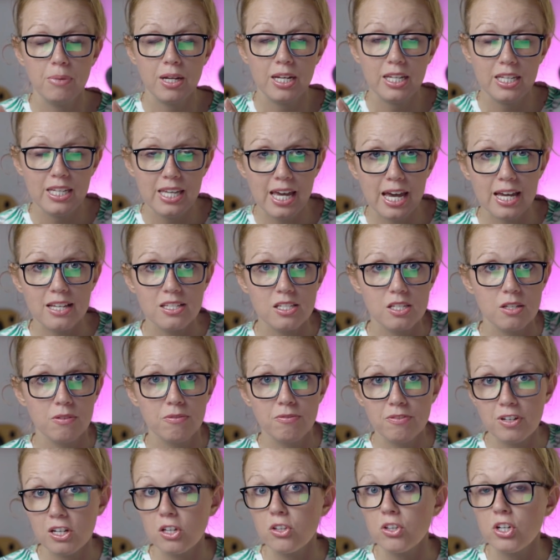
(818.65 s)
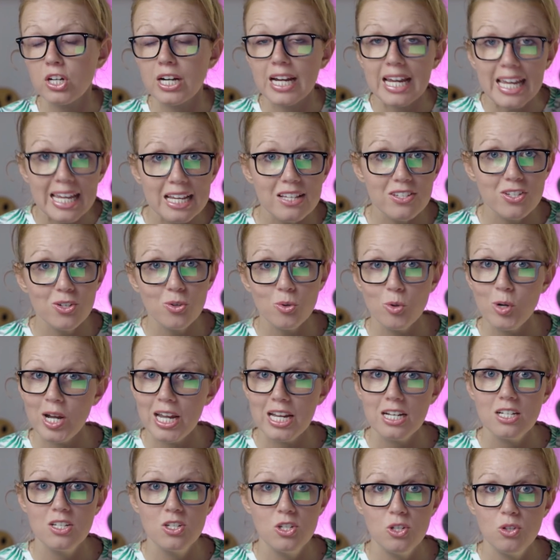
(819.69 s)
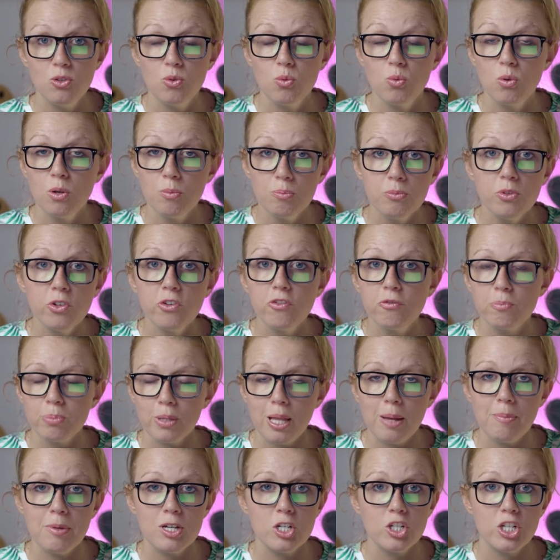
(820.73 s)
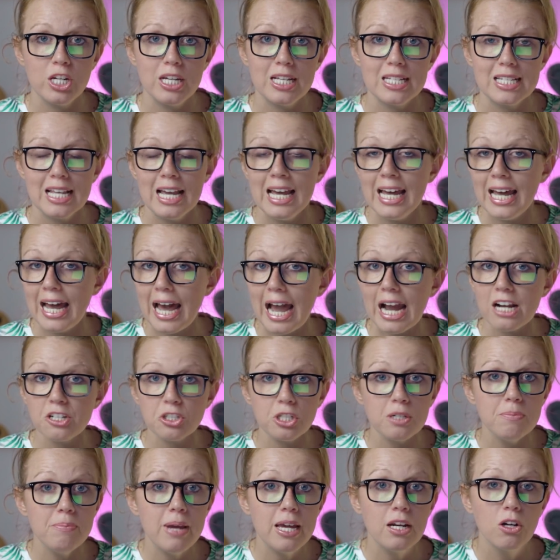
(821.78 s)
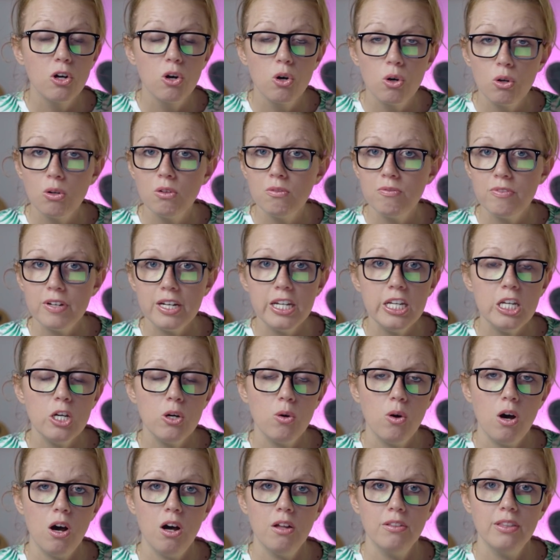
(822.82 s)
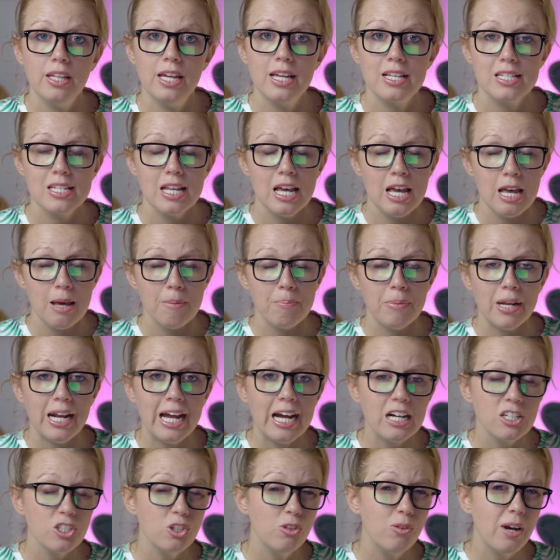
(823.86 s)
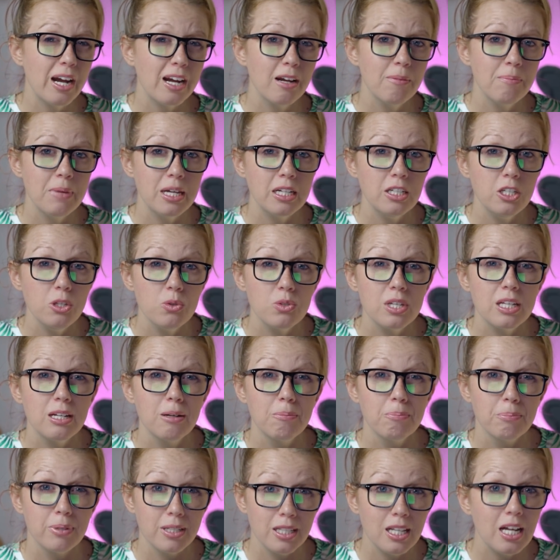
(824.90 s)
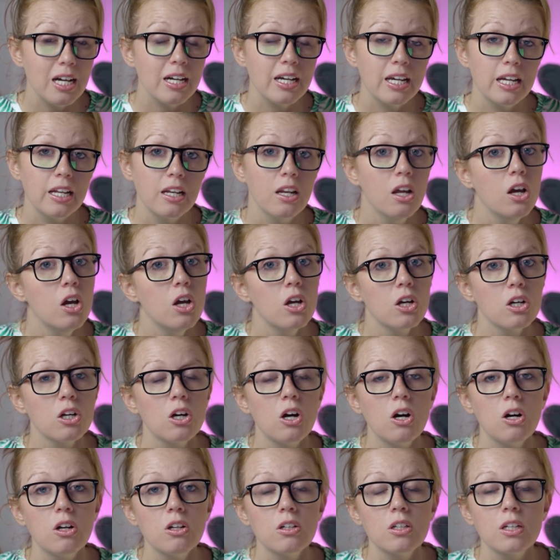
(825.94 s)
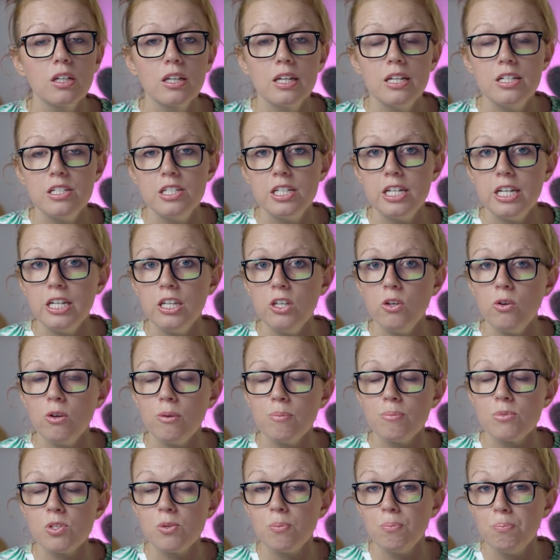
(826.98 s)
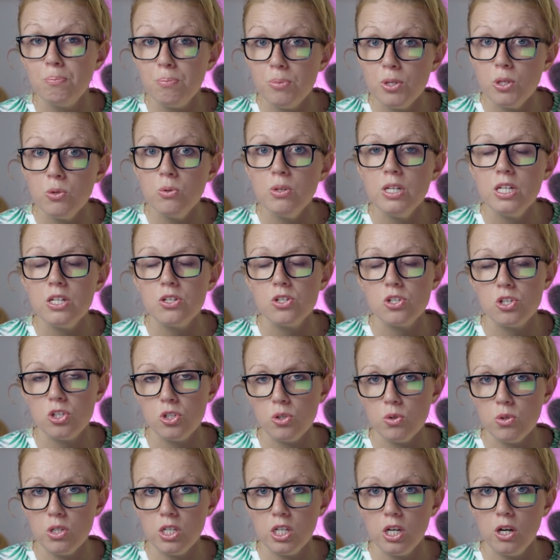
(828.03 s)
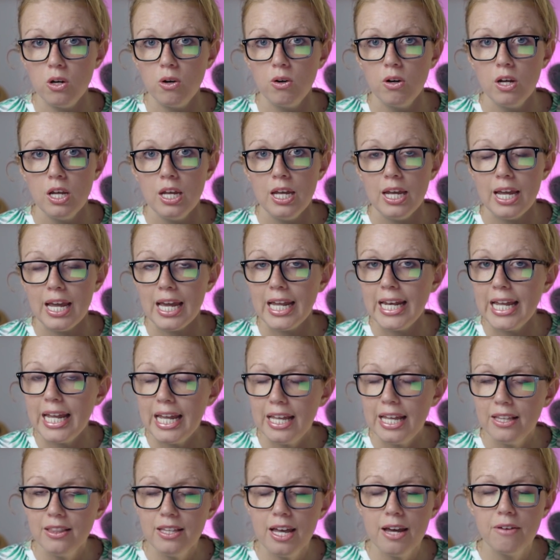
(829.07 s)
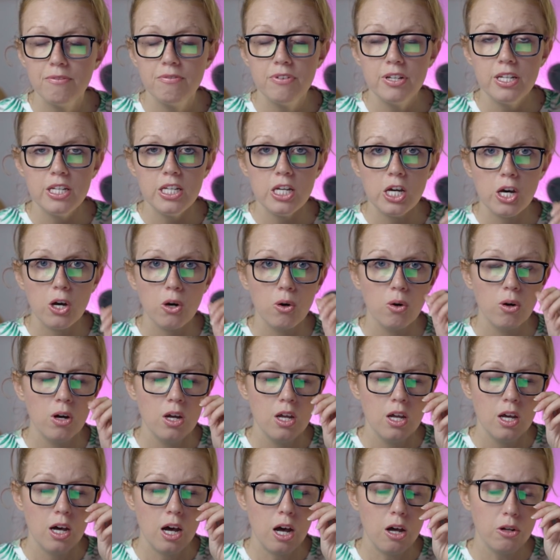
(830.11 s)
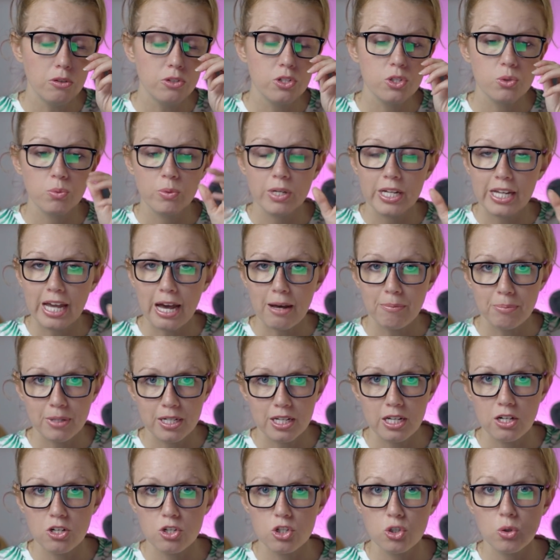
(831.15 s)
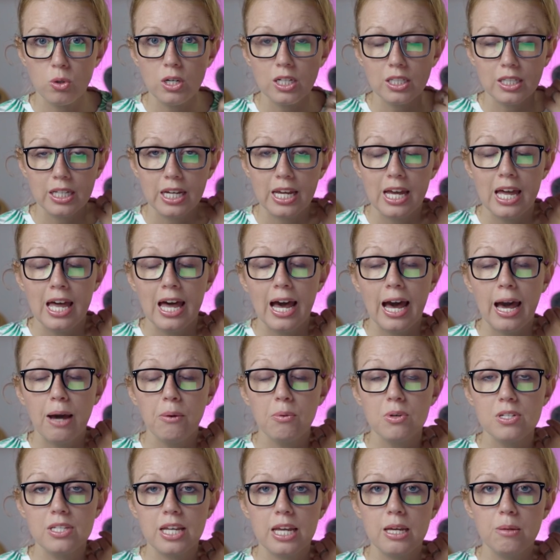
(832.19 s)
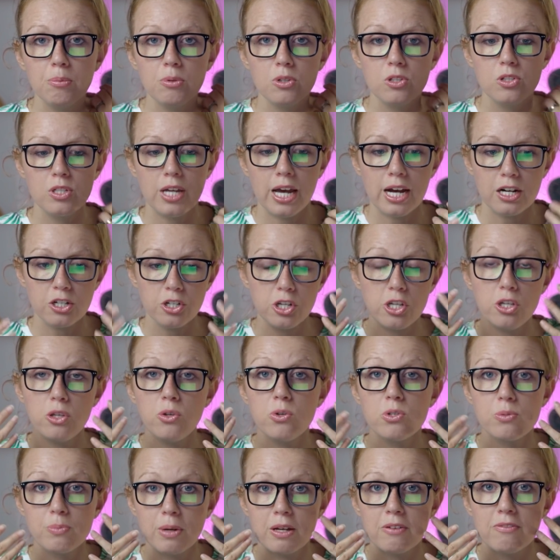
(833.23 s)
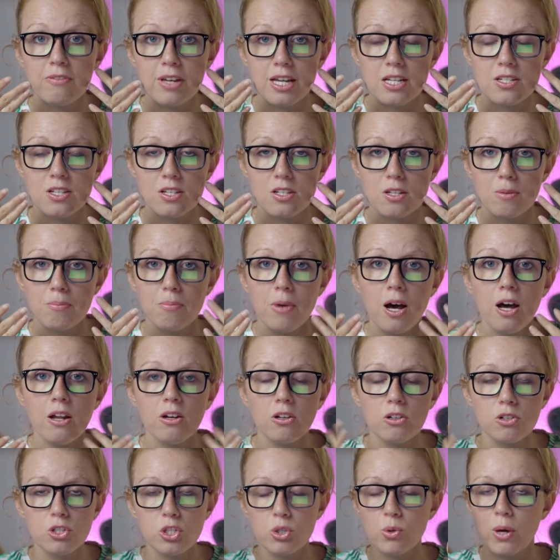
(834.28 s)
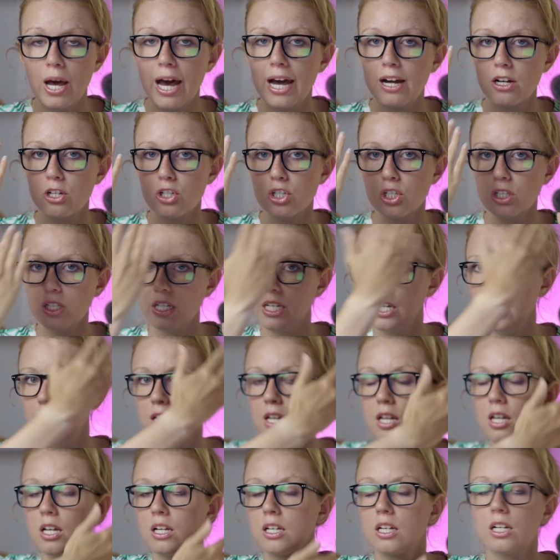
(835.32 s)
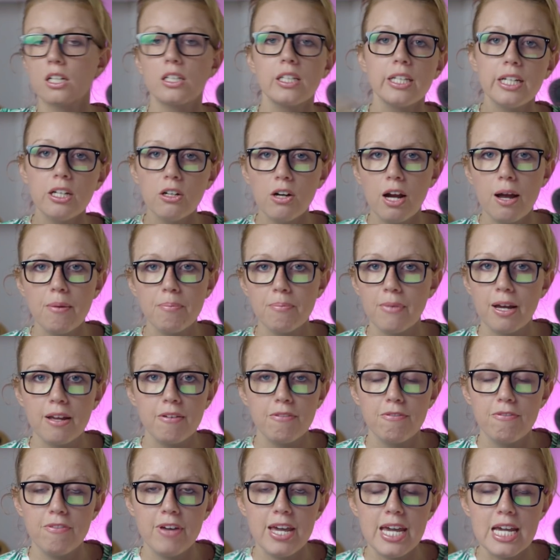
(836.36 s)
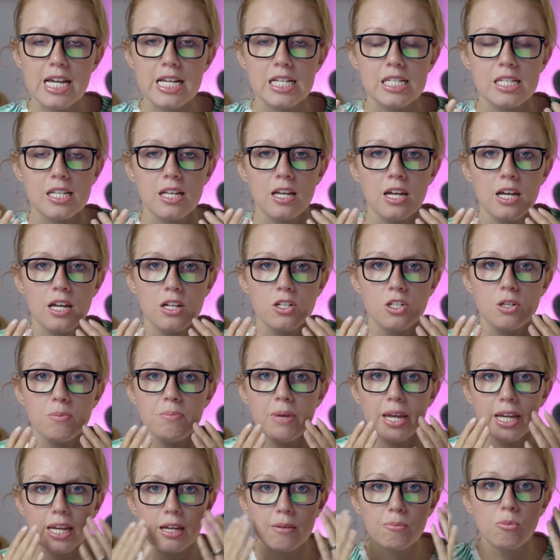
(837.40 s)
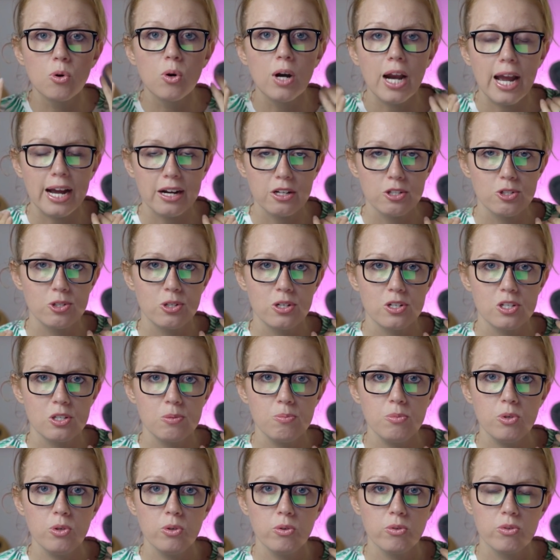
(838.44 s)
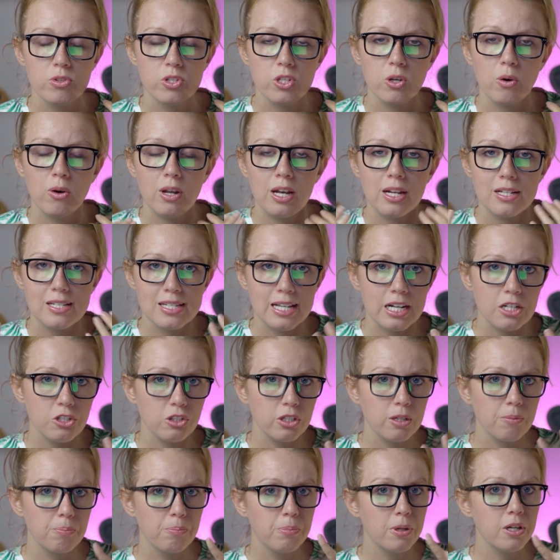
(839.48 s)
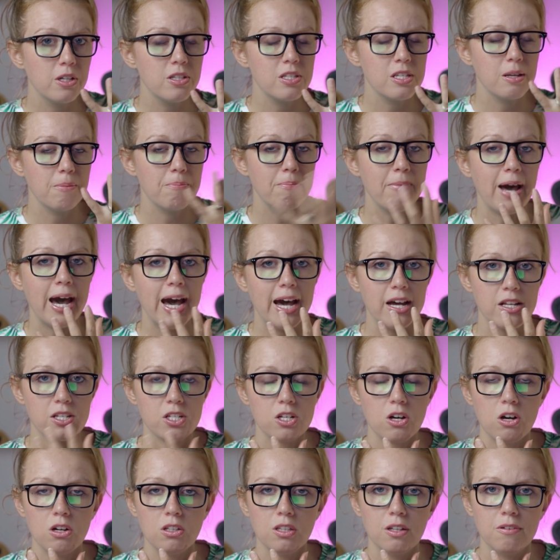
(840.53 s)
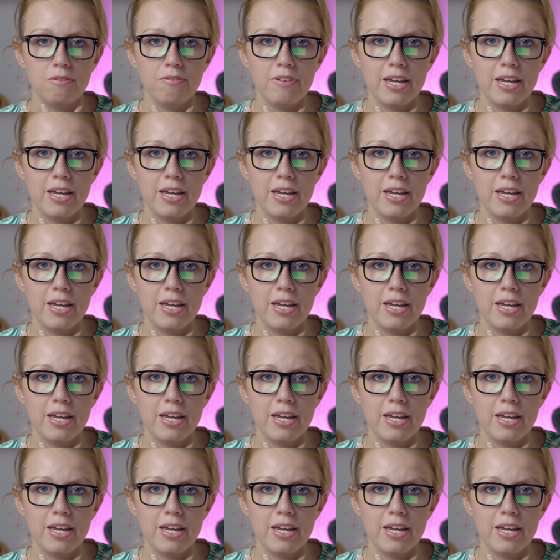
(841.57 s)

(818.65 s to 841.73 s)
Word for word: But yes, Phil, there is a way to remove blemishes. I actually made a whole video on this, but I actually recommend using a plugin called Continuum's Beauty Studio. And in that video, I'll just recap it here shortly, I was able to actually use my face as a model to actually clear up my face to make it more extra smooth. So it essentially puts a mask on the